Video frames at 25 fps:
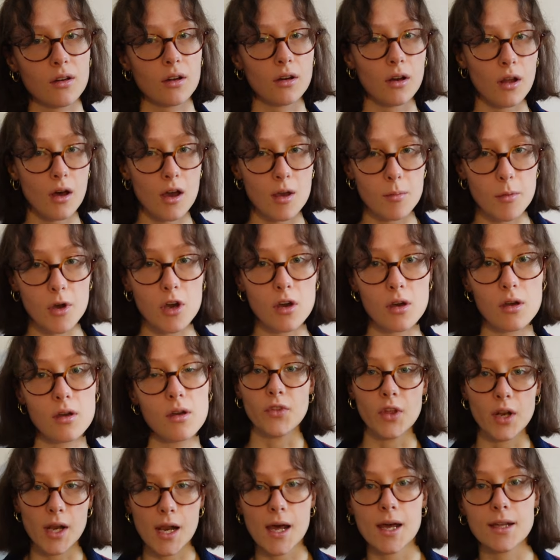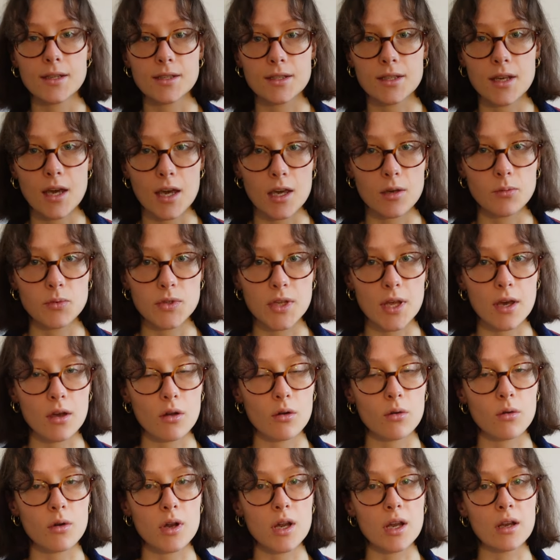climate, the landscapes they
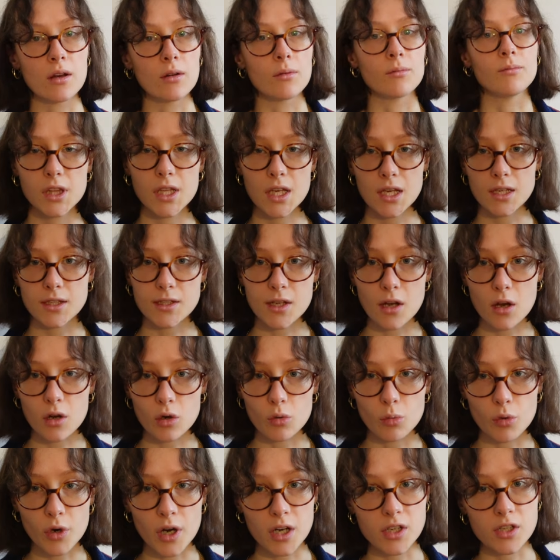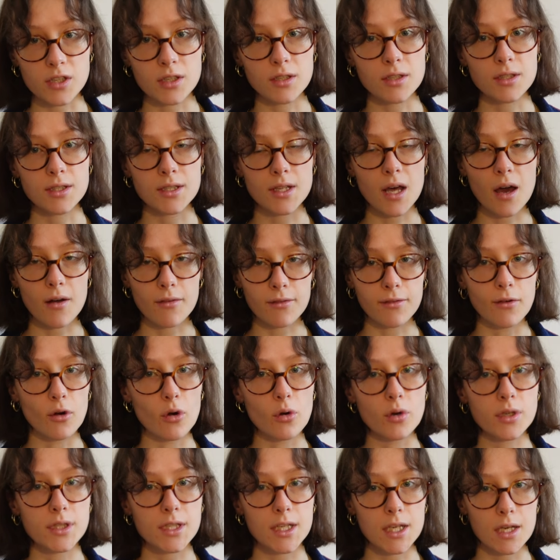were in, the external pressures that
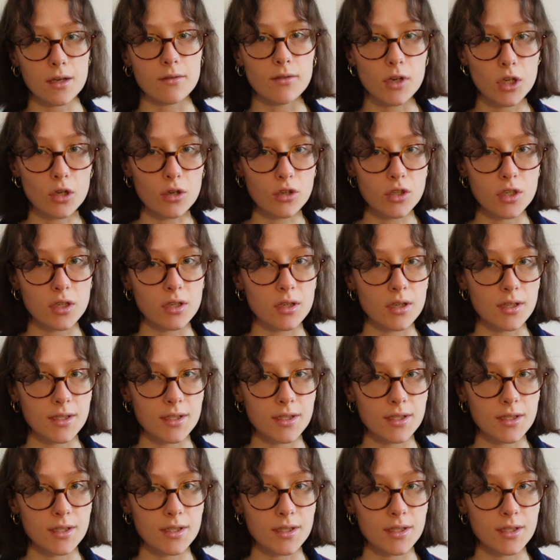force evolution,